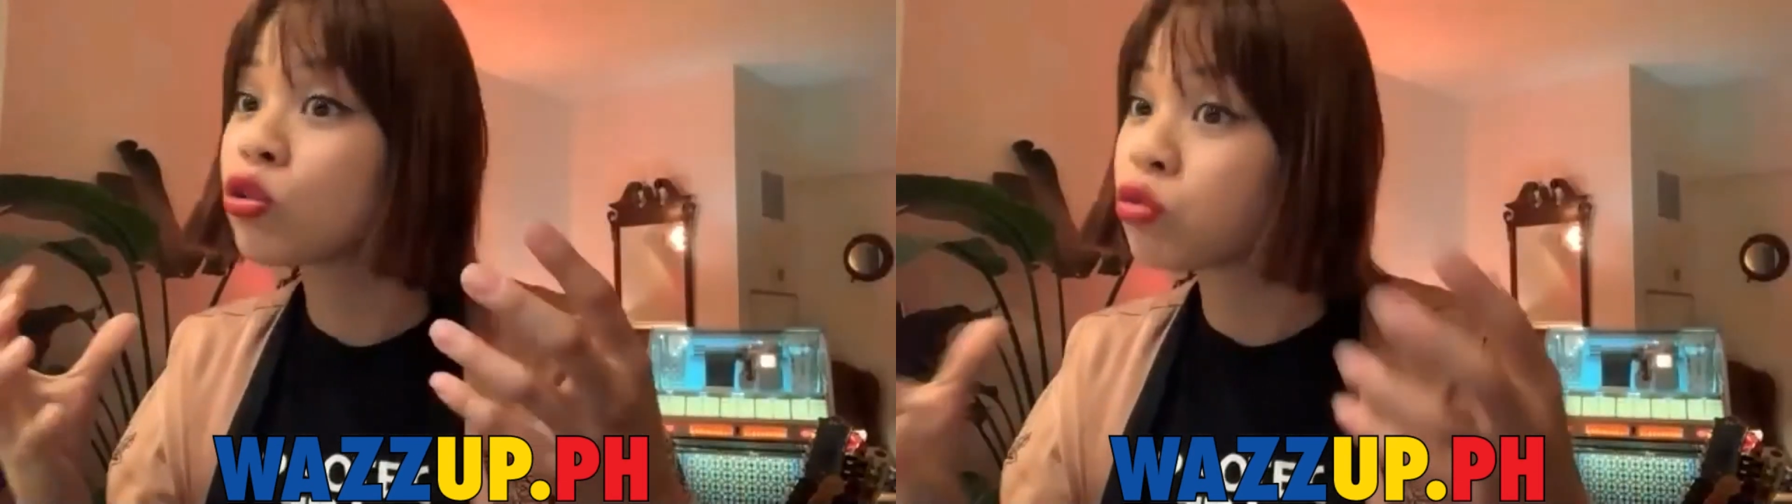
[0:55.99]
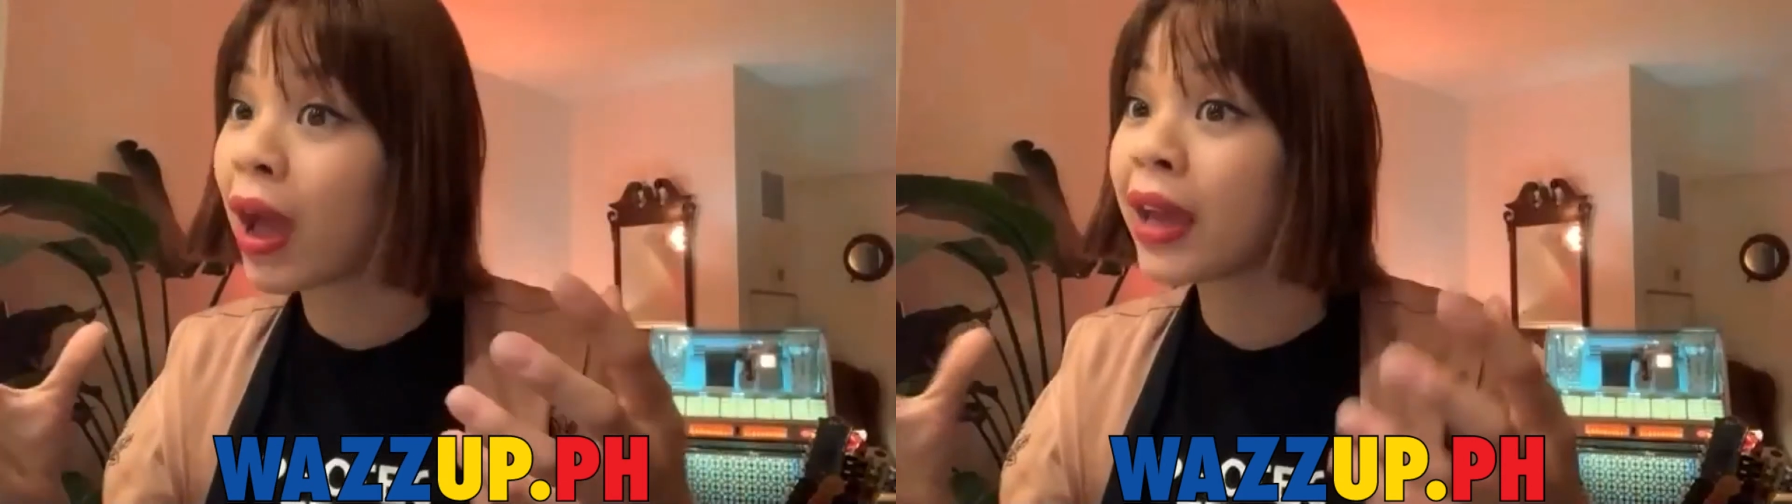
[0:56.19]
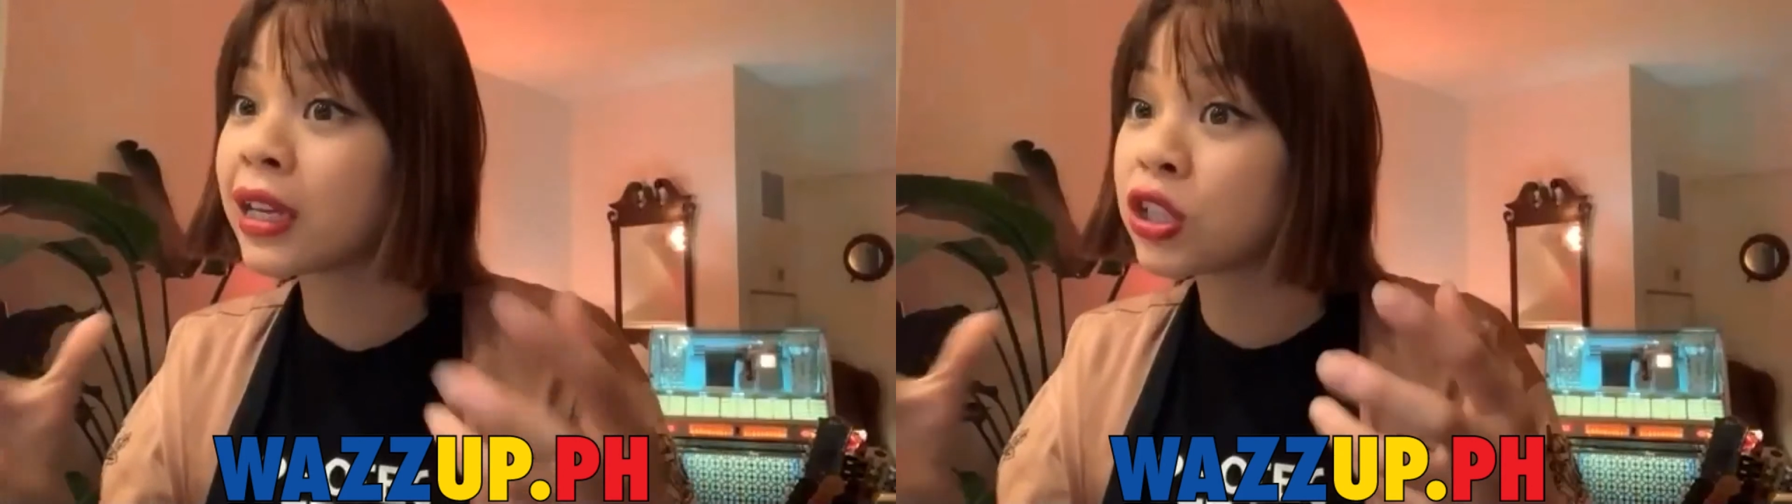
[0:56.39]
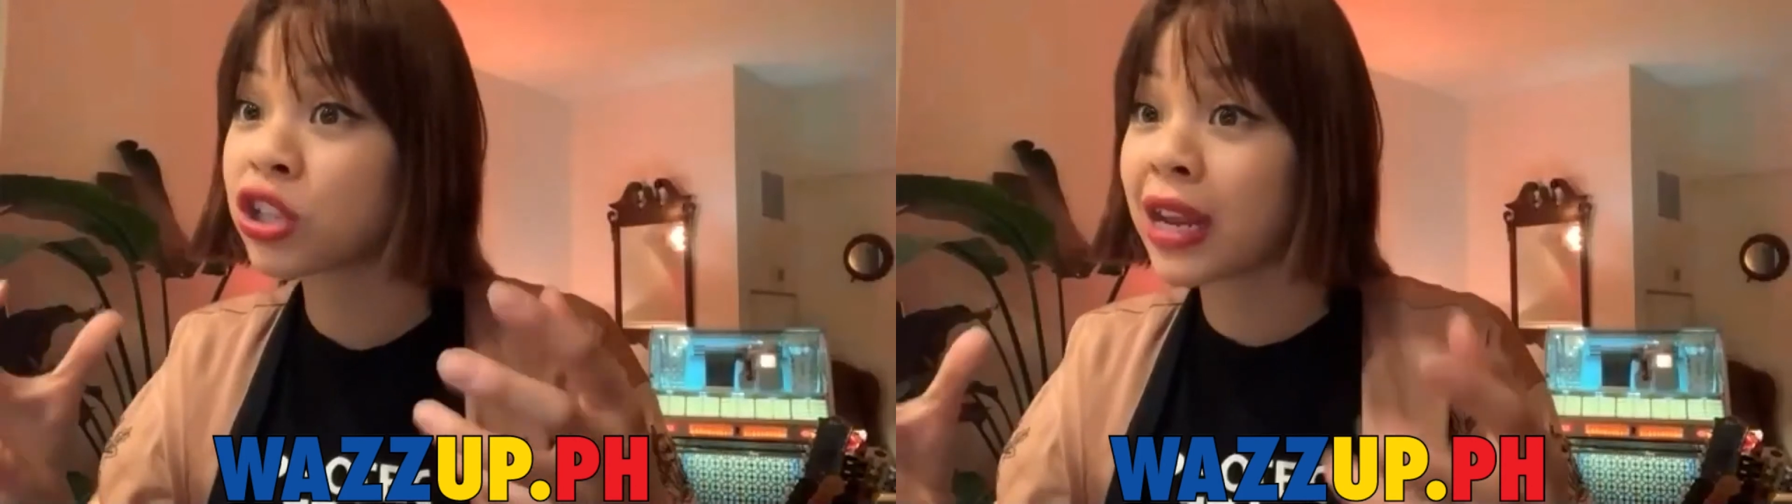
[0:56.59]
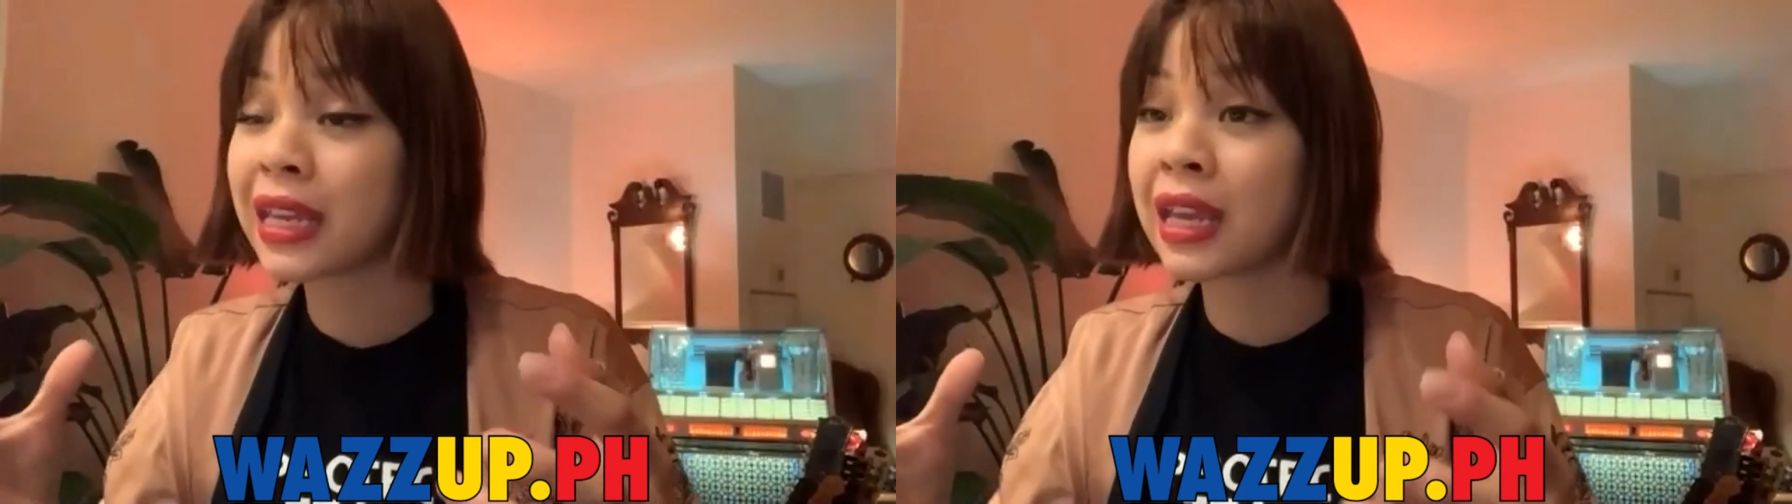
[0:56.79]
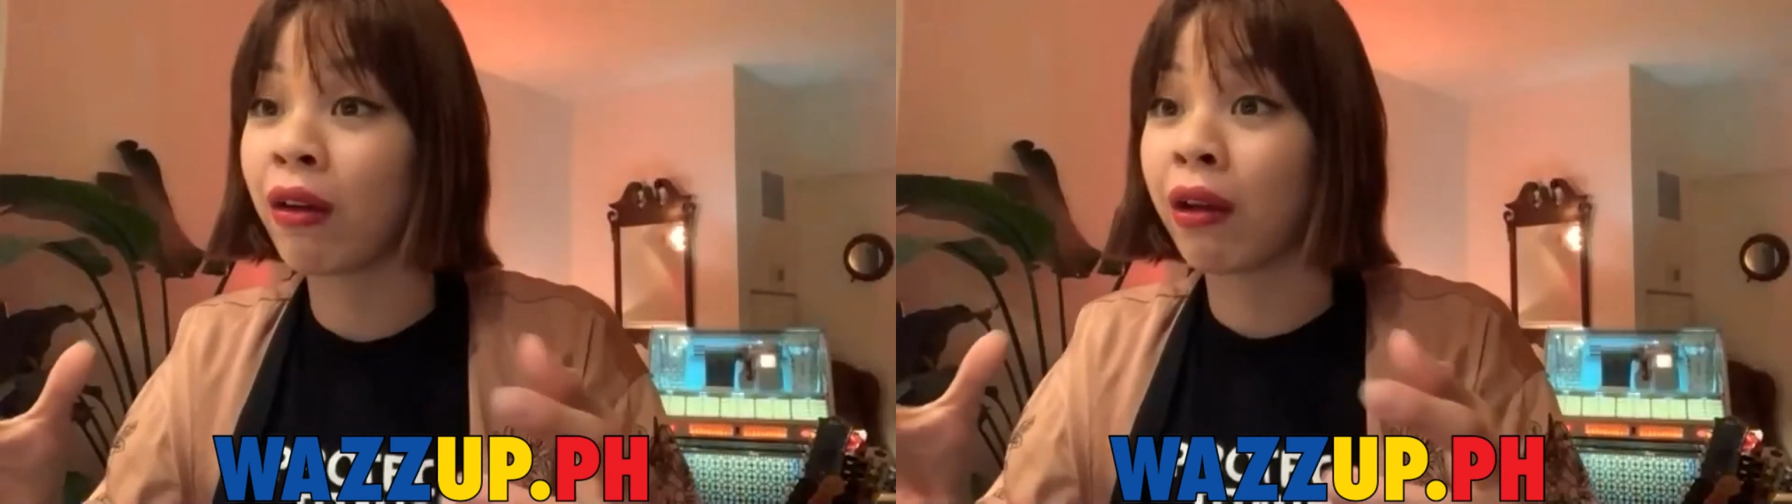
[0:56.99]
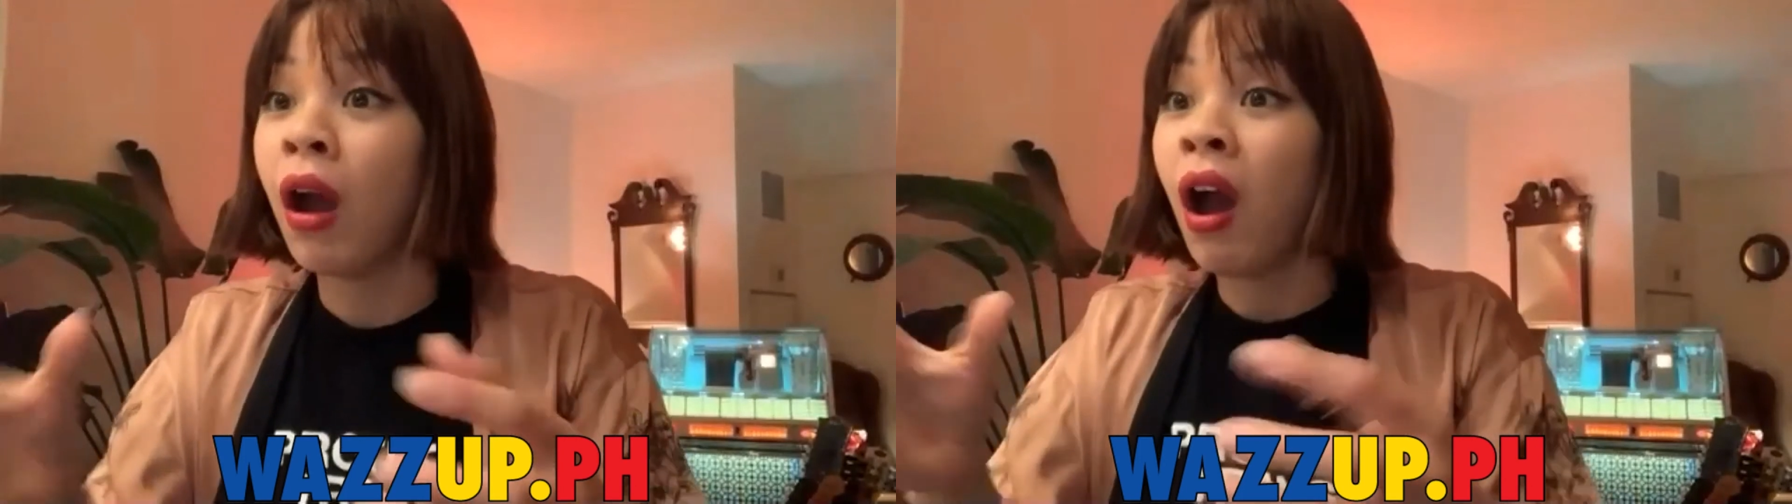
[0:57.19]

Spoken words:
crying and shaking, going,